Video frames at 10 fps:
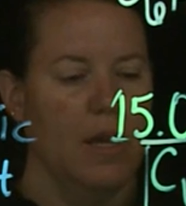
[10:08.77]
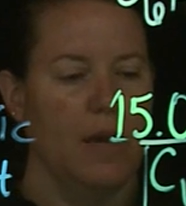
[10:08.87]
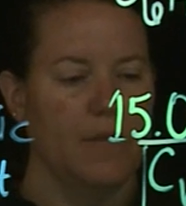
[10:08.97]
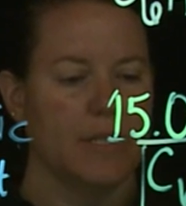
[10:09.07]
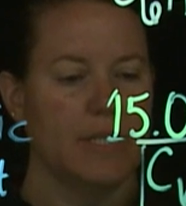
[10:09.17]

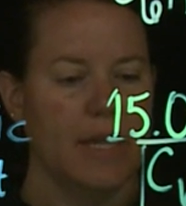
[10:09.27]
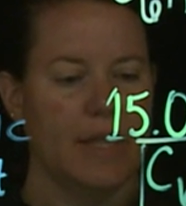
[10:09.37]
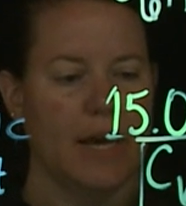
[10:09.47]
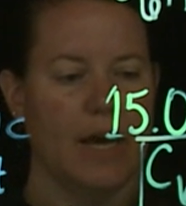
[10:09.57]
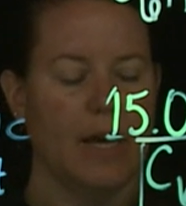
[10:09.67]
Having
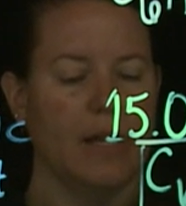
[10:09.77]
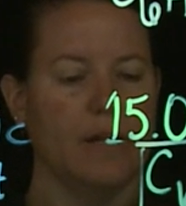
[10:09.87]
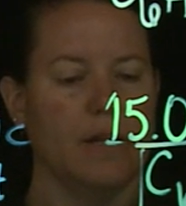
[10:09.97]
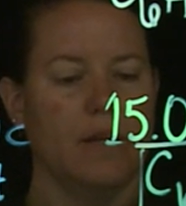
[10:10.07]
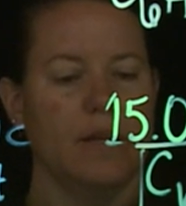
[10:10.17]
said that,
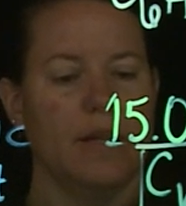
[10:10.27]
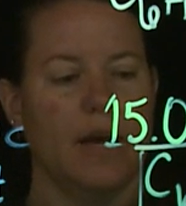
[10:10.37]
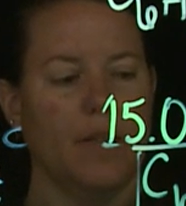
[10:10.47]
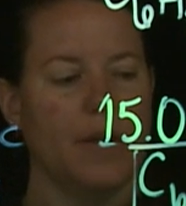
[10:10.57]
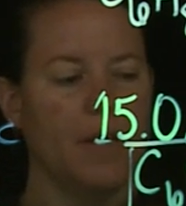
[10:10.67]

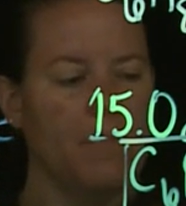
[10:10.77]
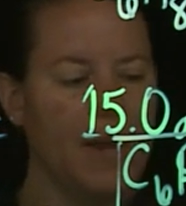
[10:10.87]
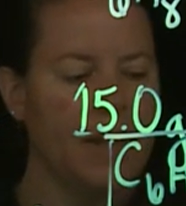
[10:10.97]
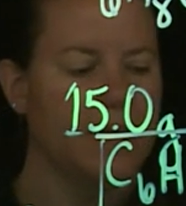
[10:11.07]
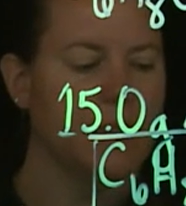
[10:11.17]
now that I've
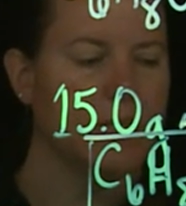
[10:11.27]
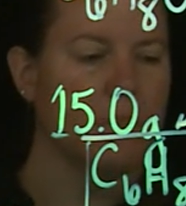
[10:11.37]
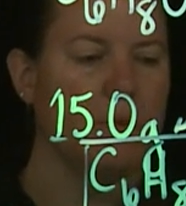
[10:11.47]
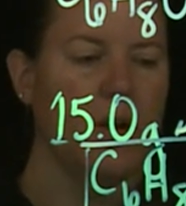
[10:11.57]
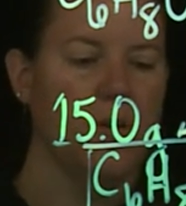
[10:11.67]
made this
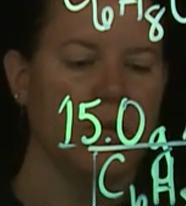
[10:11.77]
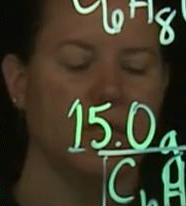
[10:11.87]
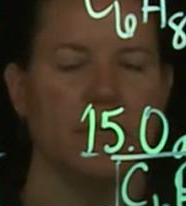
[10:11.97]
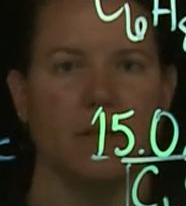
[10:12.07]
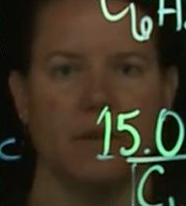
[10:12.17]

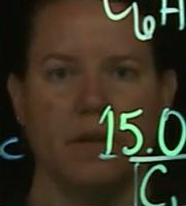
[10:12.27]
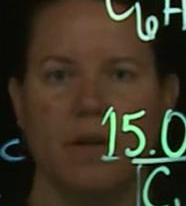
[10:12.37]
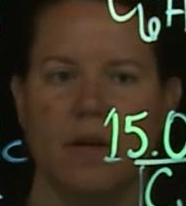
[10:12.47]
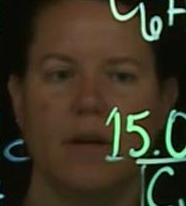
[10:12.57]
comparison,